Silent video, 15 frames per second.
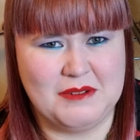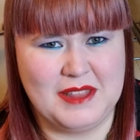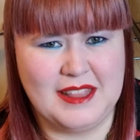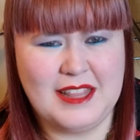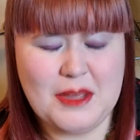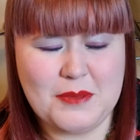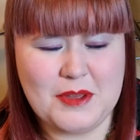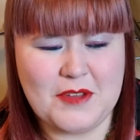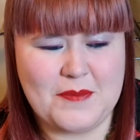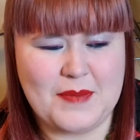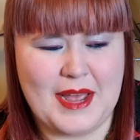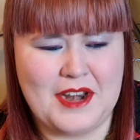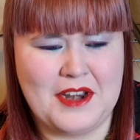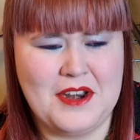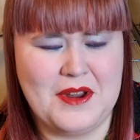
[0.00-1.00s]
with a little bit of
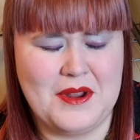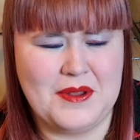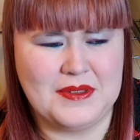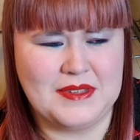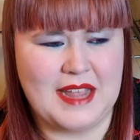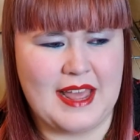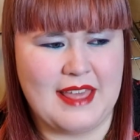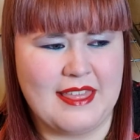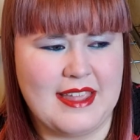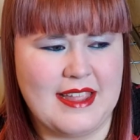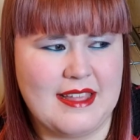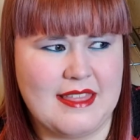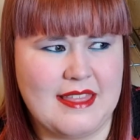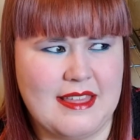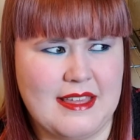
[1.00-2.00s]
bad news. I
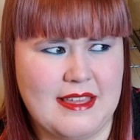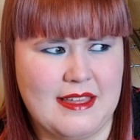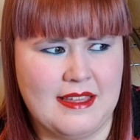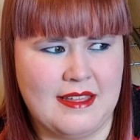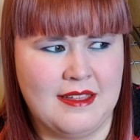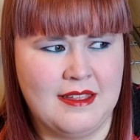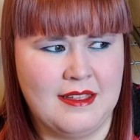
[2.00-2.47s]
think the